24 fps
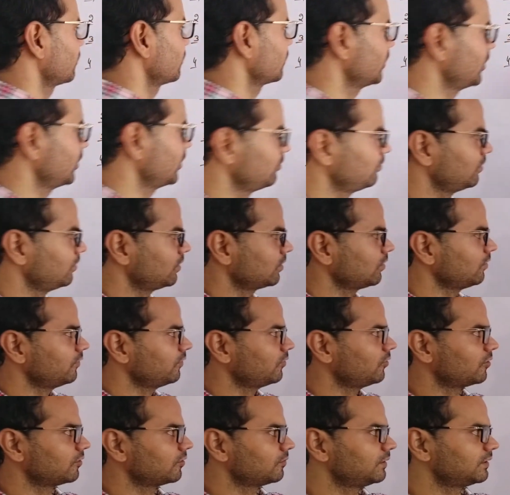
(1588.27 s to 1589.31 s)
Number of
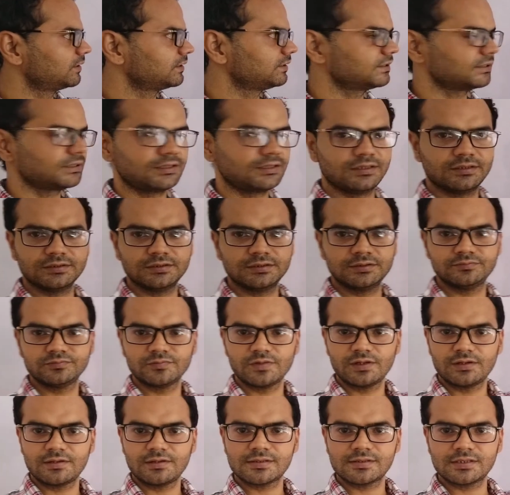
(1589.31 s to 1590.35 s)
orbitals in a
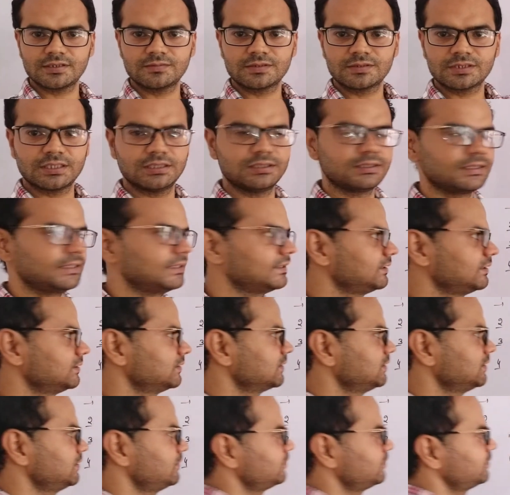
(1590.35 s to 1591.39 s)
subshell, that is
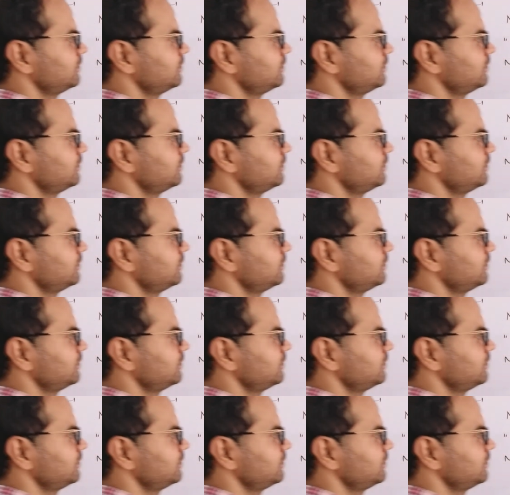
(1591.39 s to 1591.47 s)
a